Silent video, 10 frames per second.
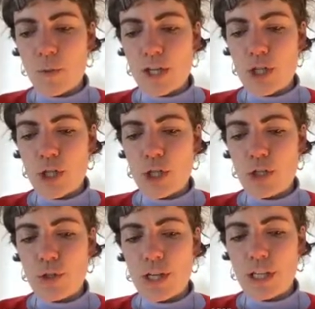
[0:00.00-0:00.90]
which
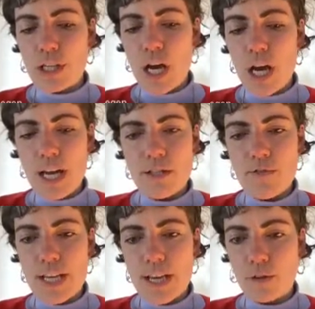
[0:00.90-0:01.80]
you can kind
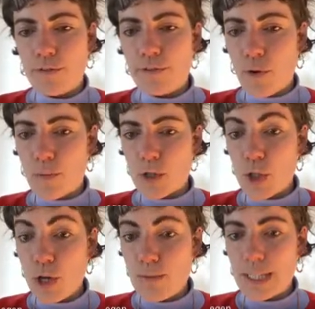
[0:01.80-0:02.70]
of tell from the
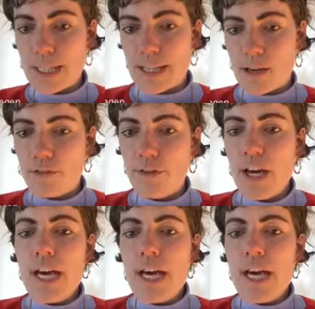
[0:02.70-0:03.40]
term itself